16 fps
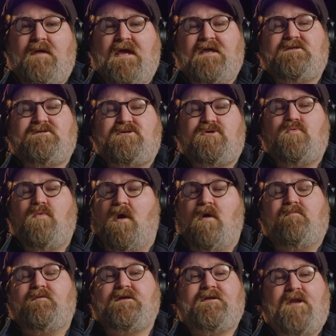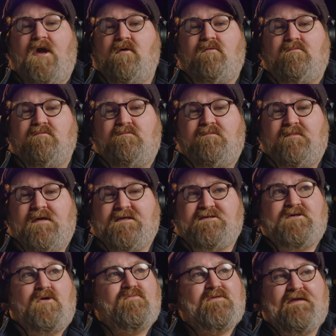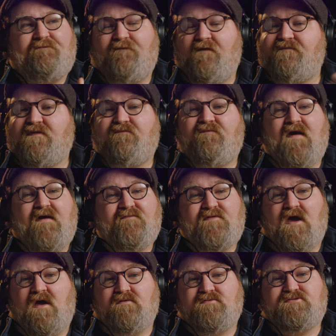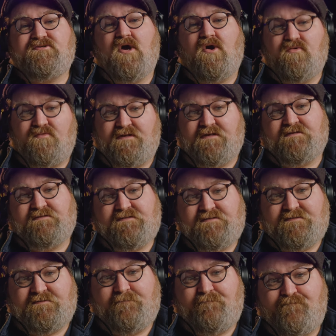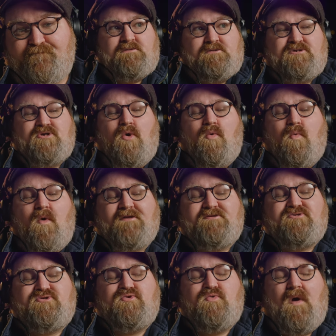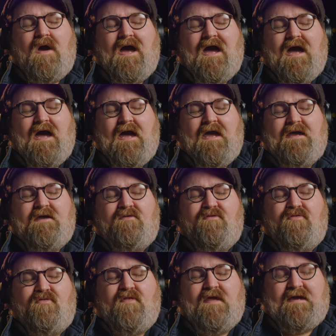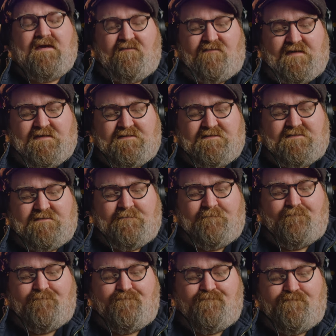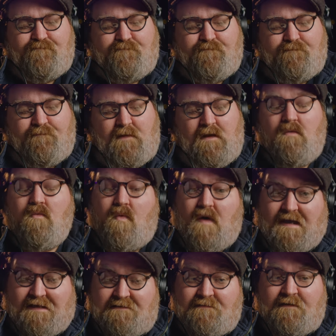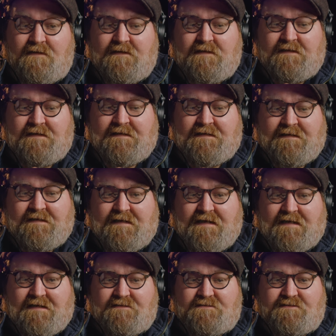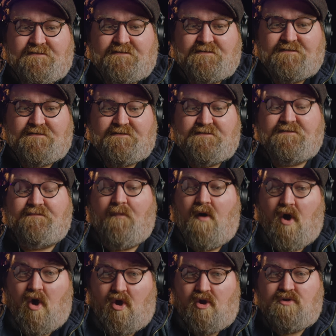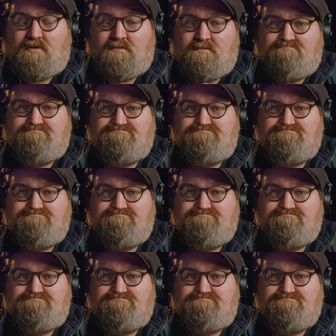And you already know, it's only $55 to own this. So what do I think of it? Well, it's small,